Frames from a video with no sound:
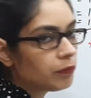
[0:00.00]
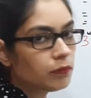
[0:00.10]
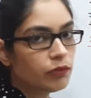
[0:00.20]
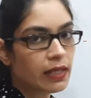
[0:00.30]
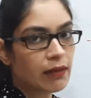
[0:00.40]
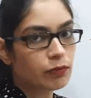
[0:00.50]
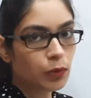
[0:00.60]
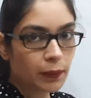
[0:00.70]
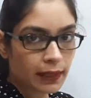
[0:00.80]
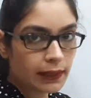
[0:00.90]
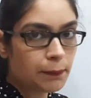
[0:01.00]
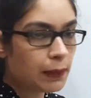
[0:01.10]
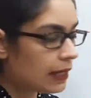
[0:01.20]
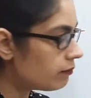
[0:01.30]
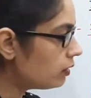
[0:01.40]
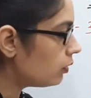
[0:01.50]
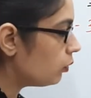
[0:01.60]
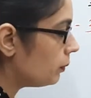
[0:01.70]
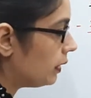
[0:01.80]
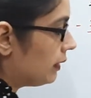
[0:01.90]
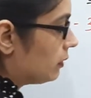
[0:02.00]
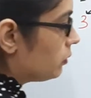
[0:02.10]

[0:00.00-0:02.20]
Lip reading: we have to multiply with numerator. So